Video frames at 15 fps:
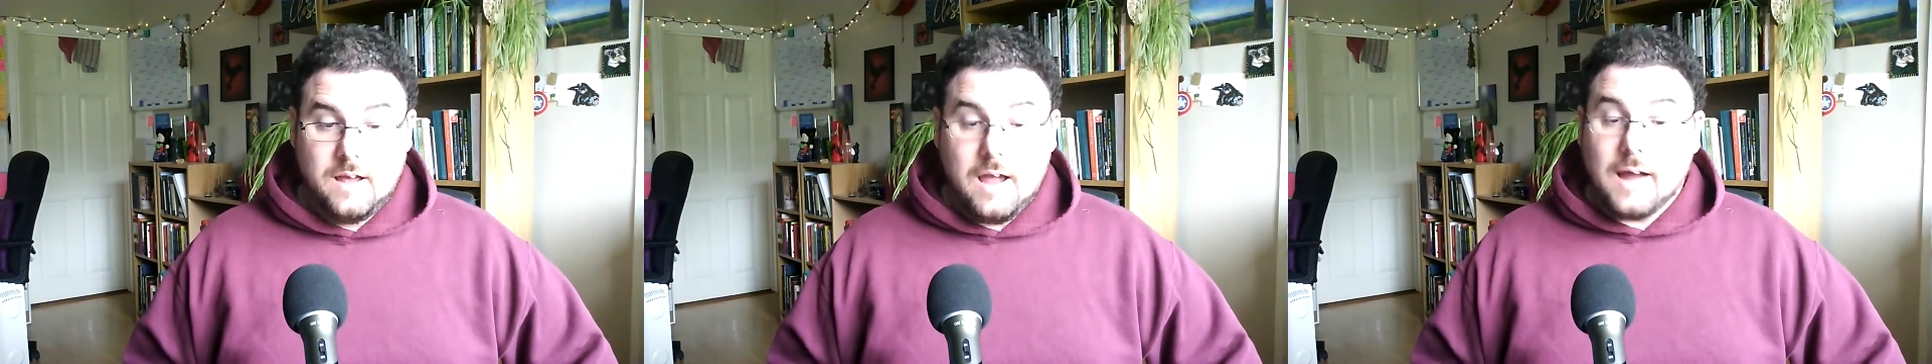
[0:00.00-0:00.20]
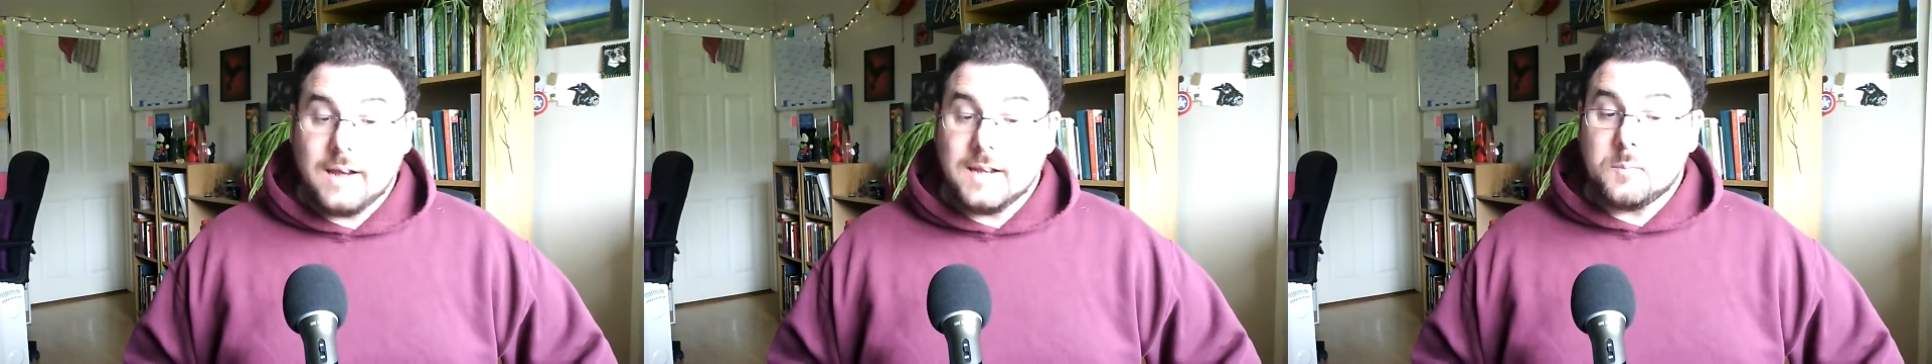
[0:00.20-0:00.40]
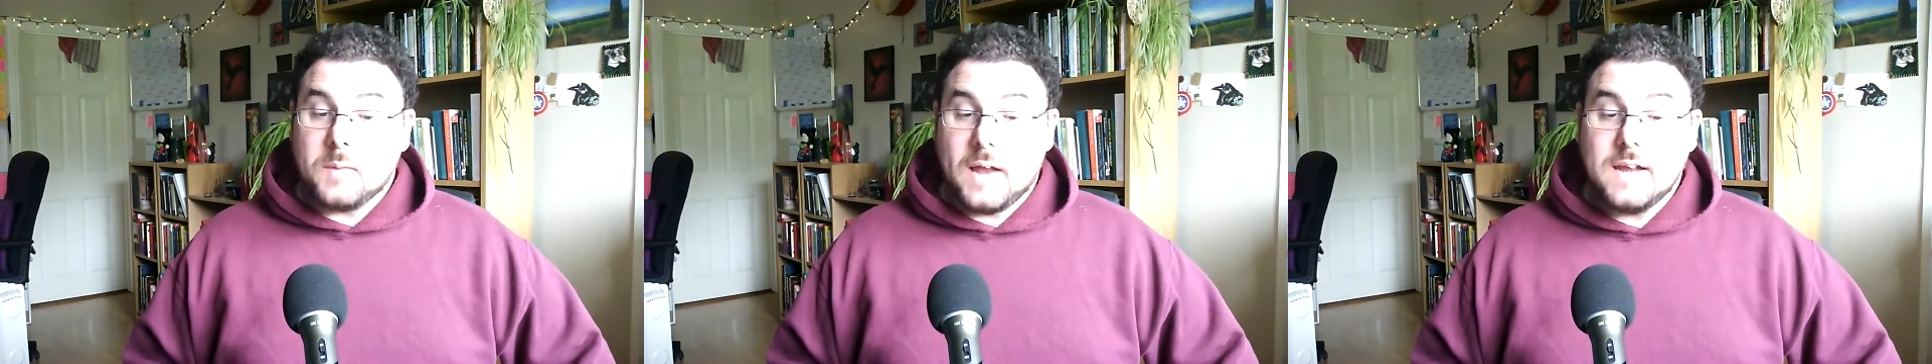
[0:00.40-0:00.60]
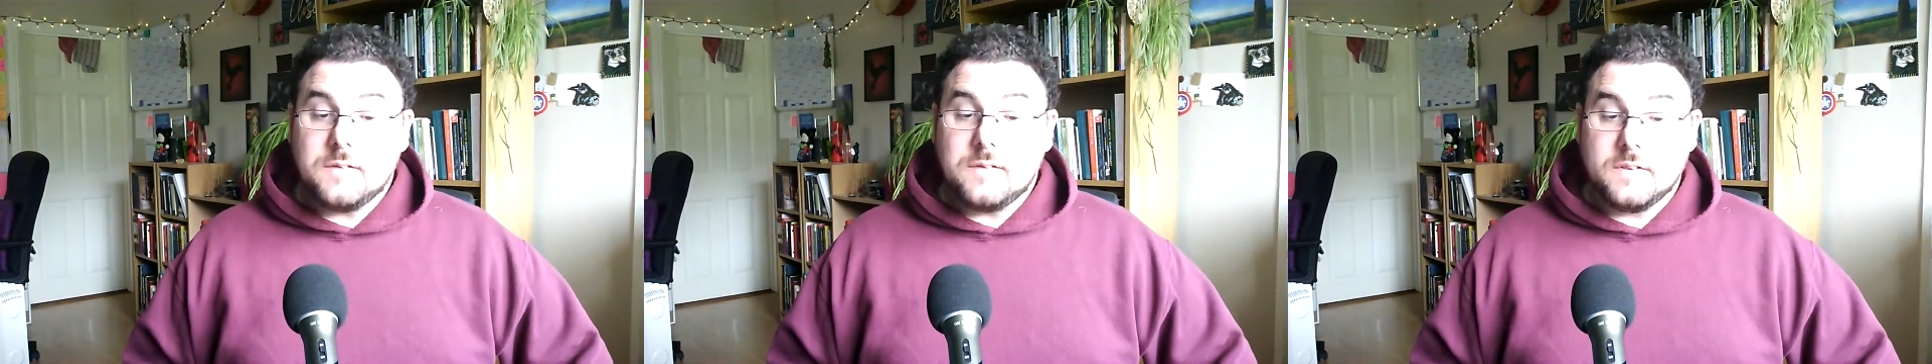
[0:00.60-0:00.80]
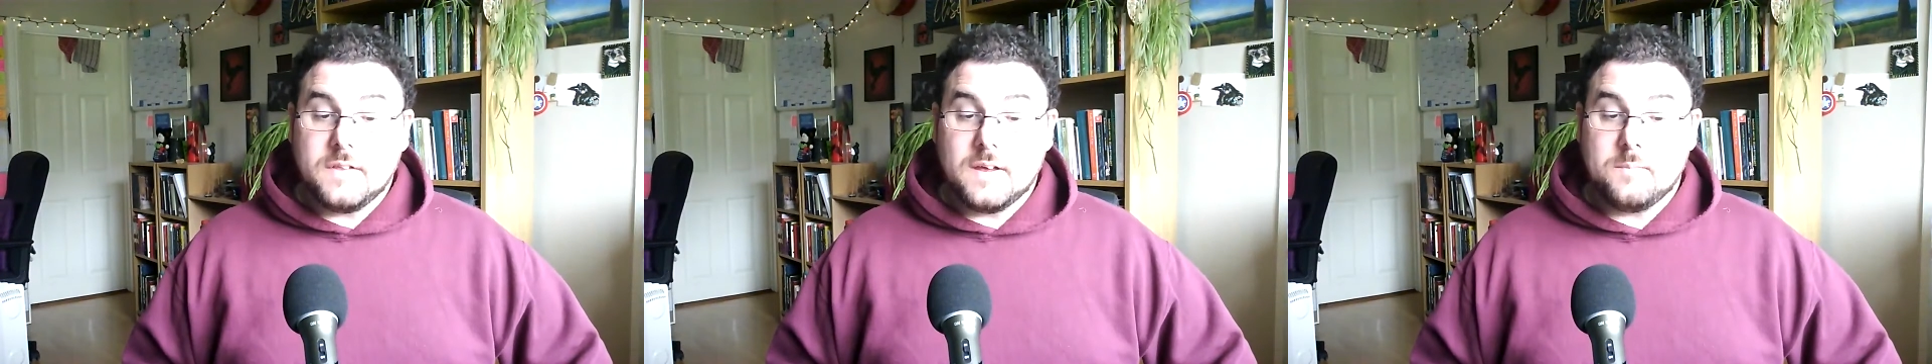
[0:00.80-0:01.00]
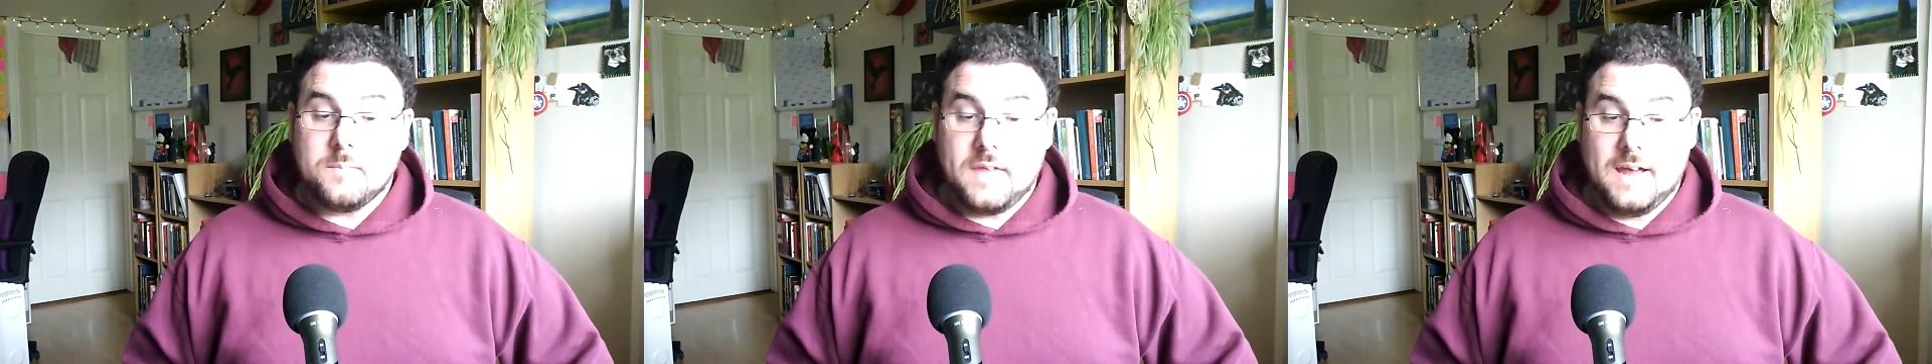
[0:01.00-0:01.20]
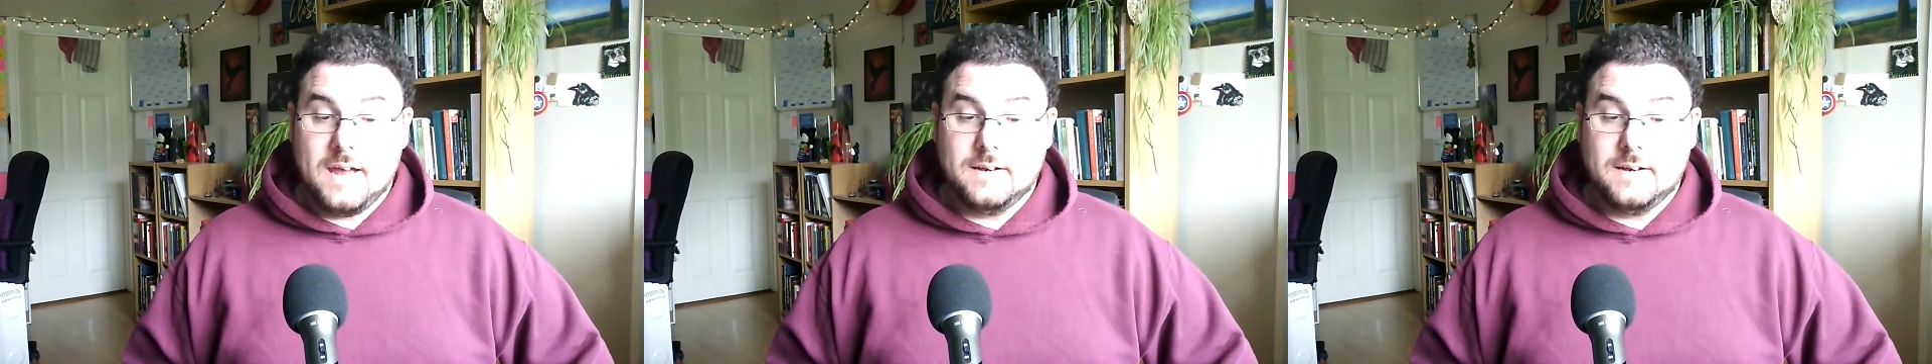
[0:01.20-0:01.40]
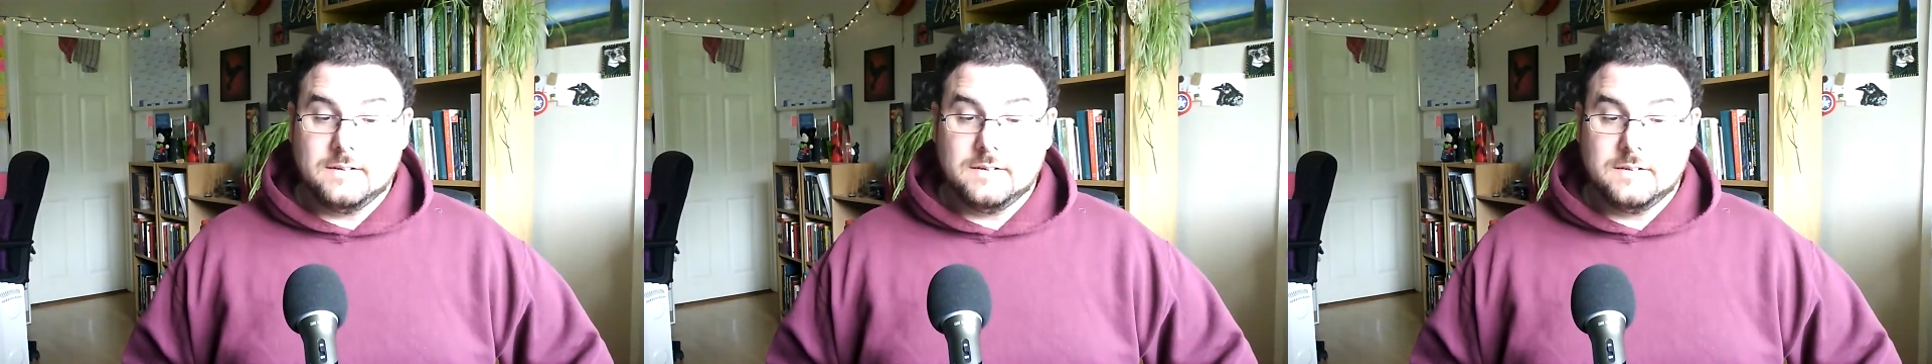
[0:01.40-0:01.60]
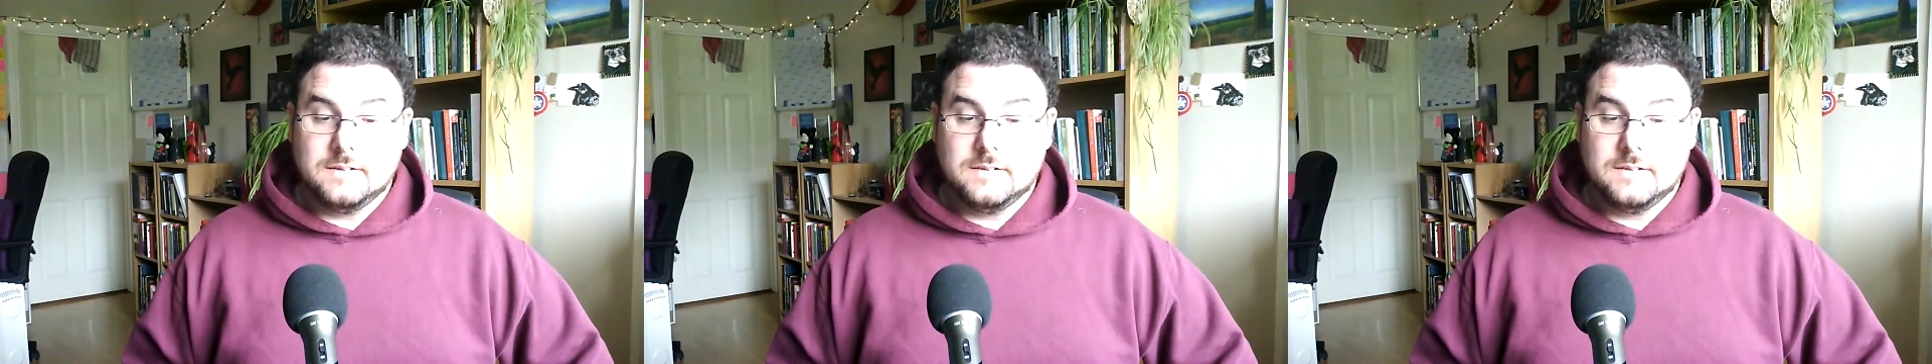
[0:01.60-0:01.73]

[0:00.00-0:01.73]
And he played for them then